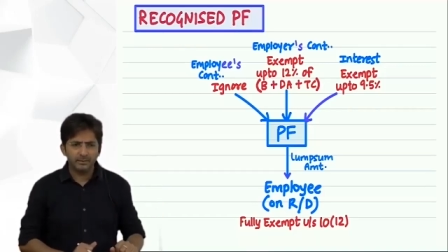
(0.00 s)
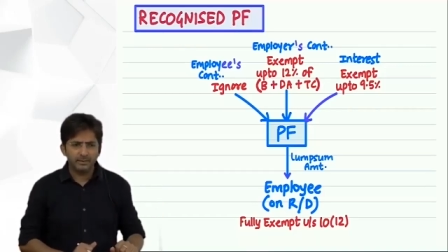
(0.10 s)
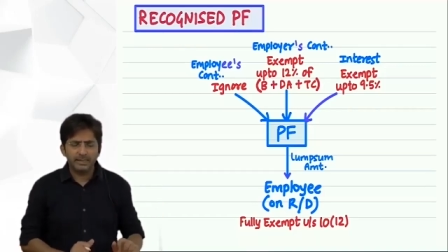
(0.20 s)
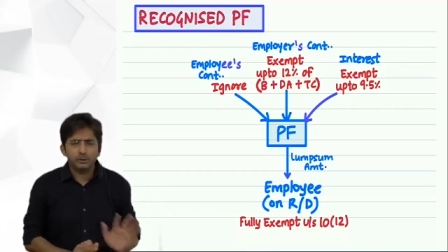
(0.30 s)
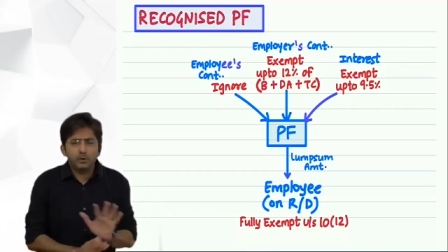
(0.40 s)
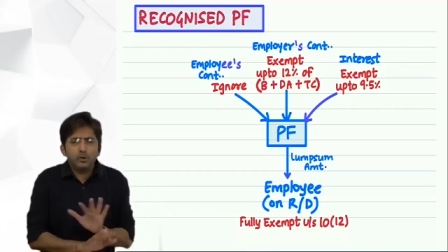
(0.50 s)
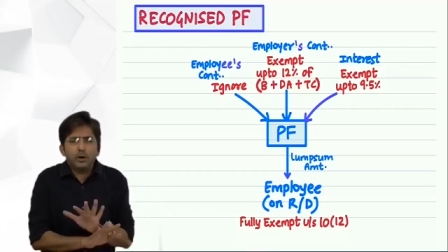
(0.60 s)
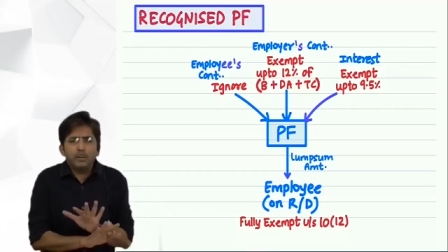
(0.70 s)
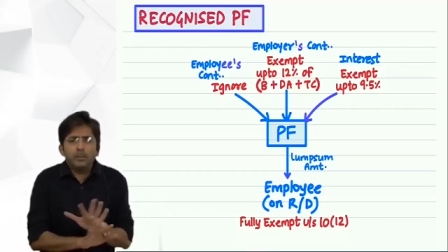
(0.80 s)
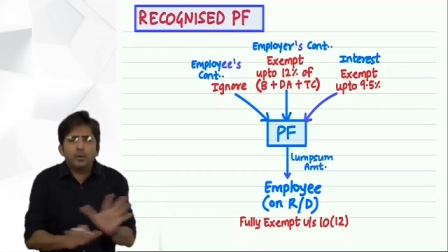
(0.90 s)
It should
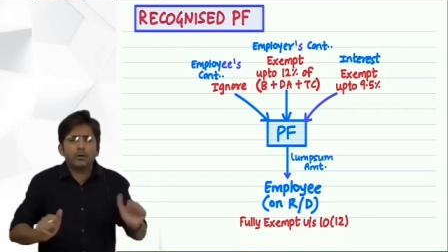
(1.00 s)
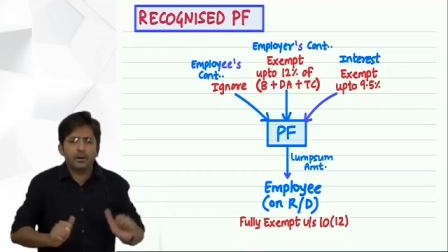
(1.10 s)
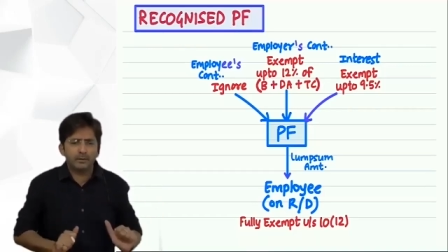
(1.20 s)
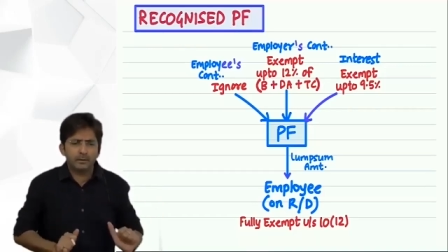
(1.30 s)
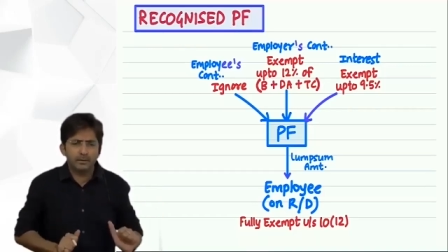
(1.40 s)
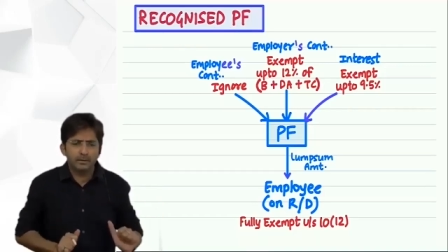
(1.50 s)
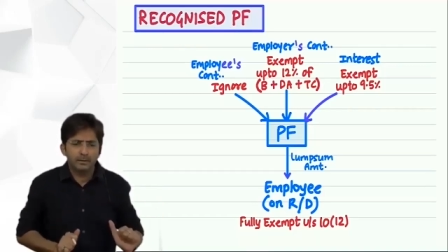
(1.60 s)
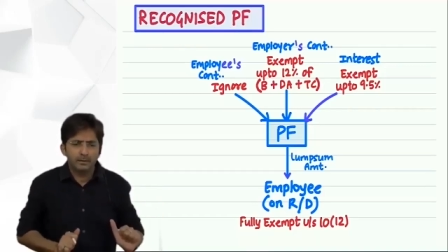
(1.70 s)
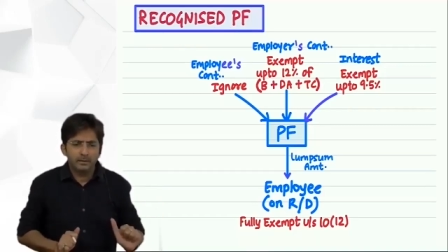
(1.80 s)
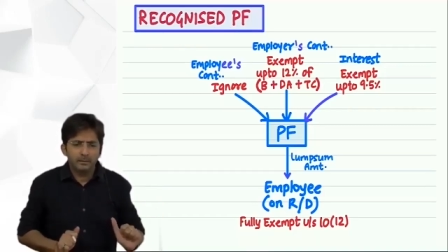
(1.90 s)
not be broken.
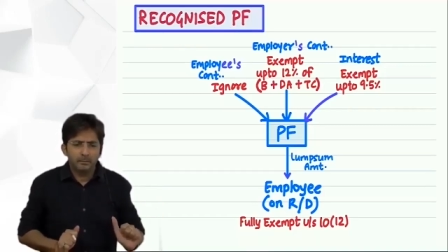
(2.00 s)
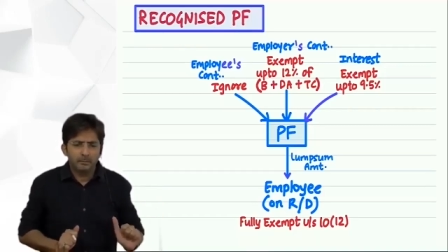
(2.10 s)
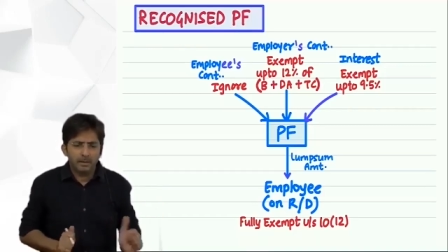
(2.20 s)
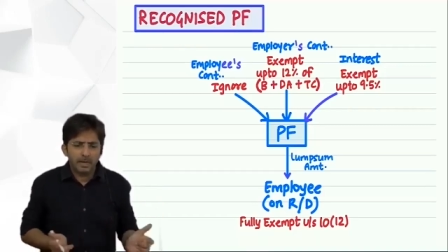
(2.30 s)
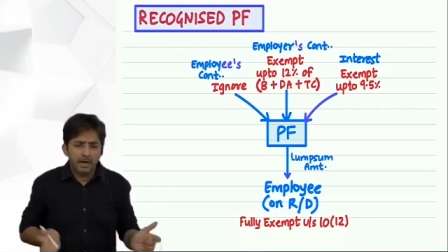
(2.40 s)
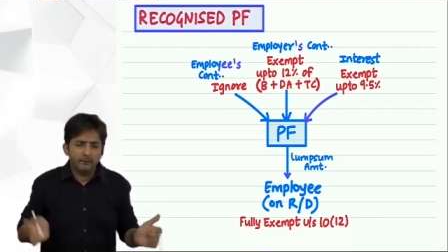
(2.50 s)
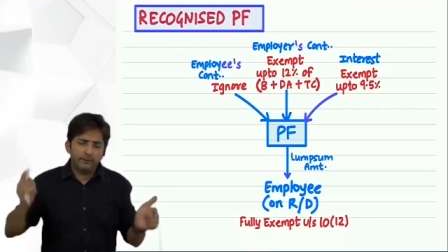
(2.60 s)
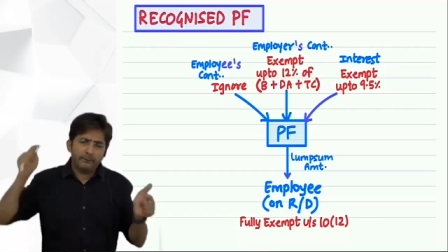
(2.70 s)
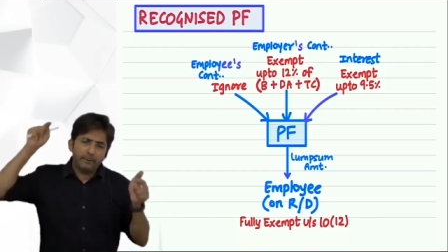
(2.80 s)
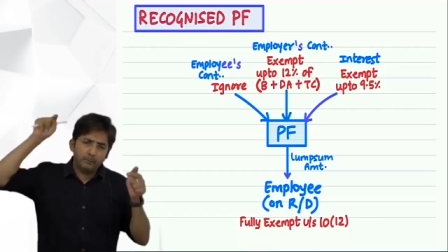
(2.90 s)
But now
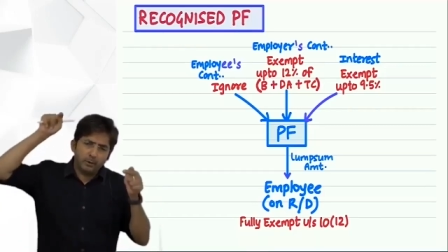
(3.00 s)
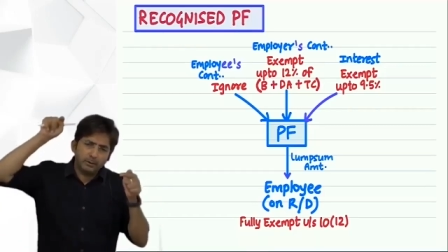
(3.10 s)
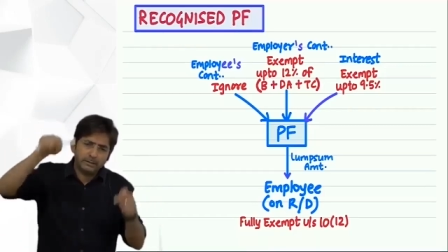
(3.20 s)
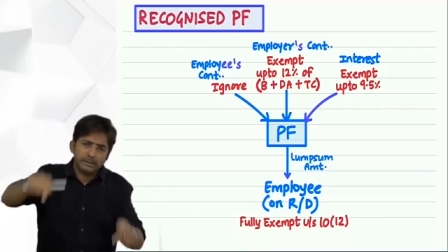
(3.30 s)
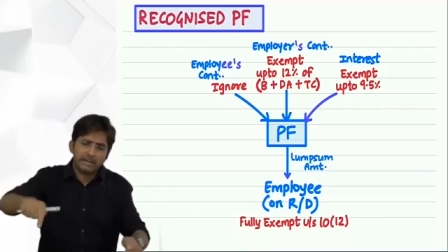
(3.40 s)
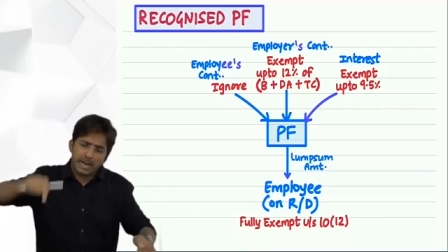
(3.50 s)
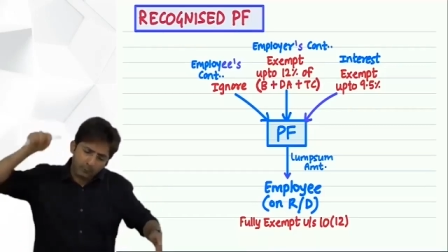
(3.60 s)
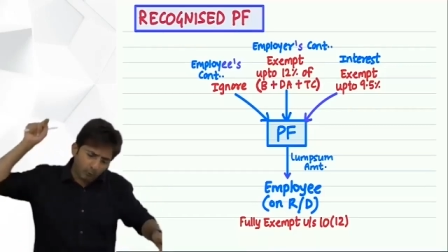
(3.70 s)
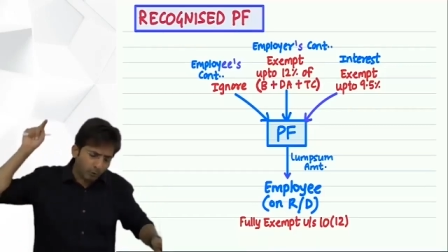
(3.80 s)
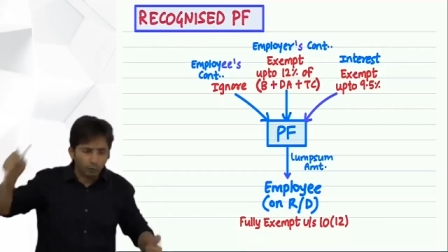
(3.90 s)
if employee says, I
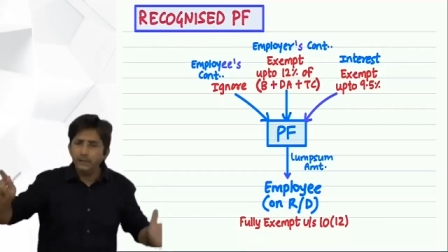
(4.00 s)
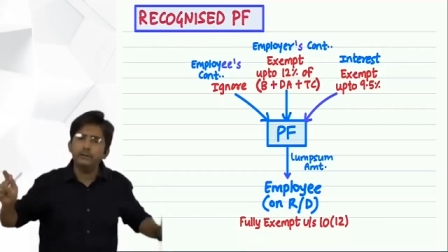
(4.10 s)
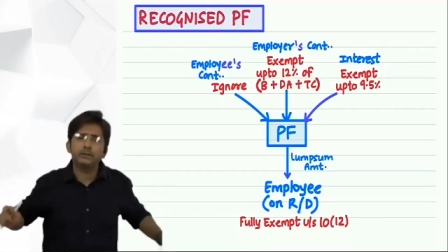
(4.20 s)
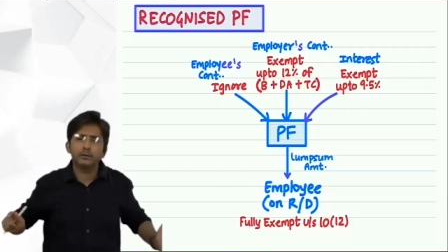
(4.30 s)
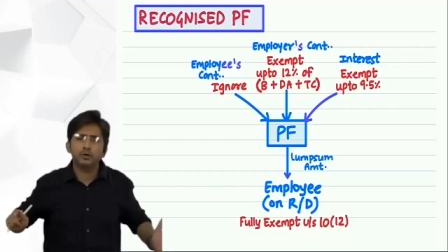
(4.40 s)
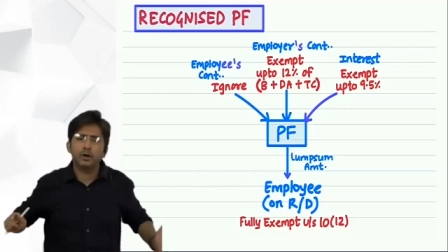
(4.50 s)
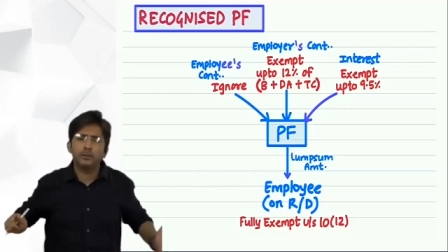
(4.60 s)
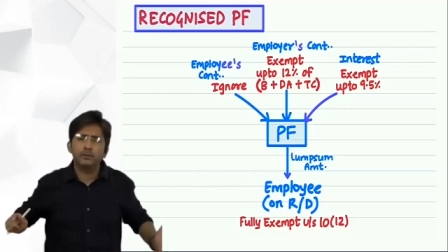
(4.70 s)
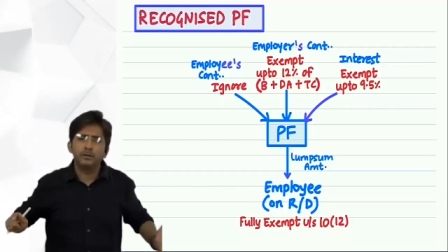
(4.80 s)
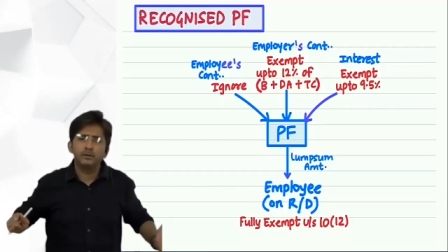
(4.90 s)
want to leave the
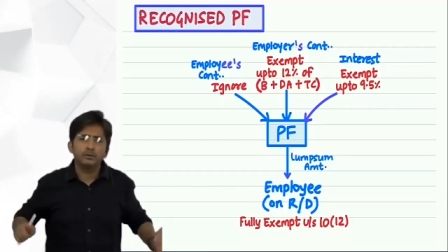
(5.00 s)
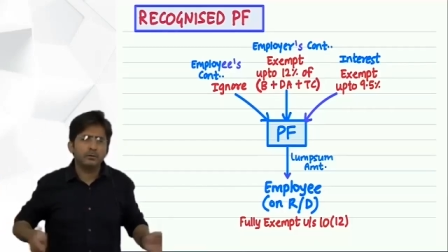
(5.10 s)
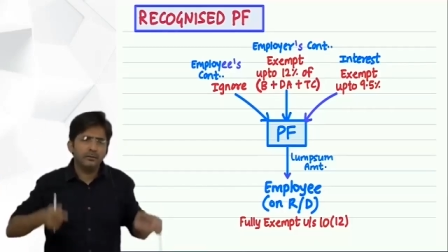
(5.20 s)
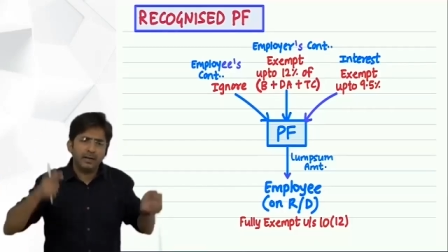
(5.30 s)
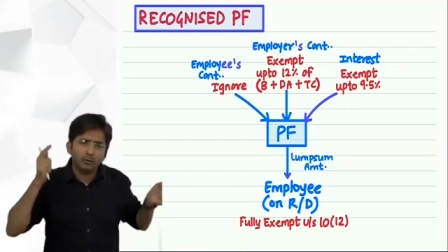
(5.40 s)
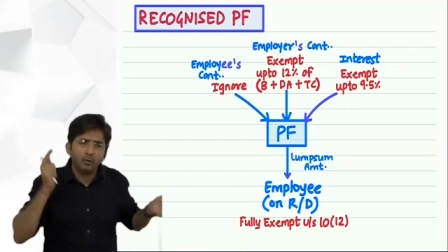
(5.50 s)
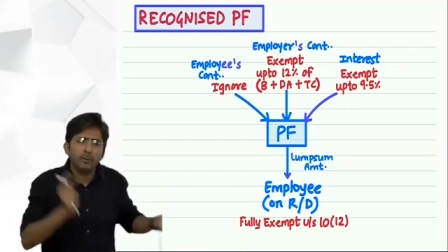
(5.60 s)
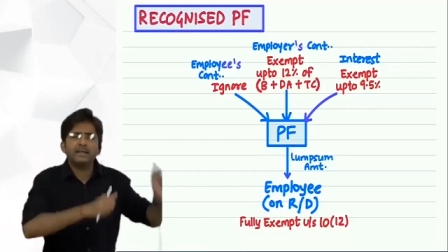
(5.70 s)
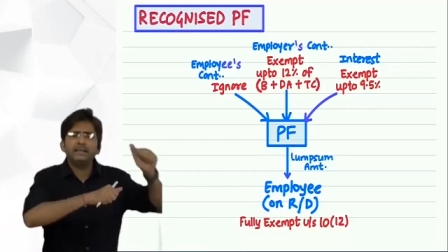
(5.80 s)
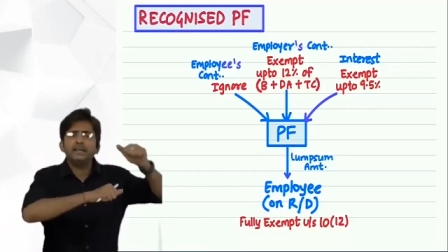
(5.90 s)
job, so we will have to
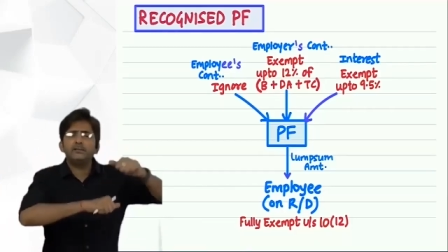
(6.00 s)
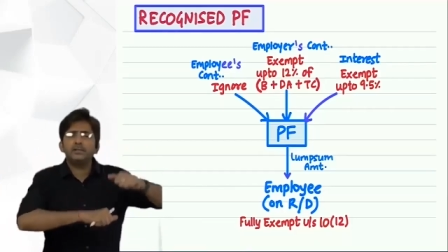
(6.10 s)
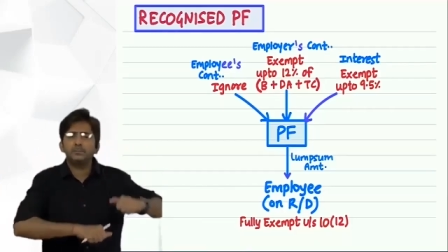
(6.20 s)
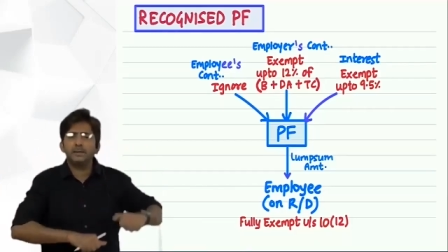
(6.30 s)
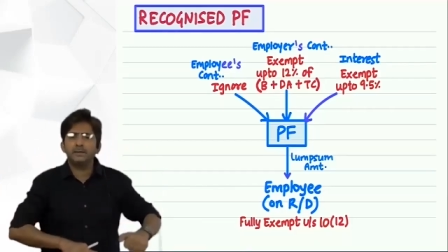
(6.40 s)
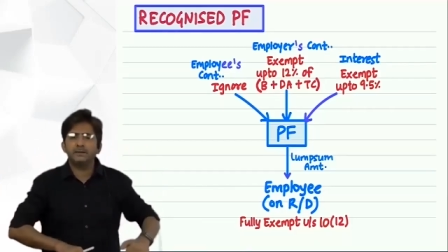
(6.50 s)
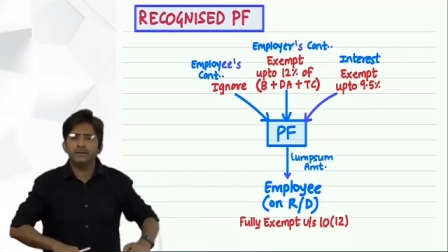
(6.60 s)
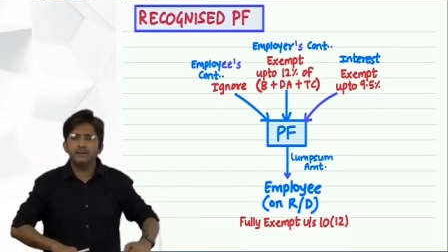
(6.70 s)
break the investment.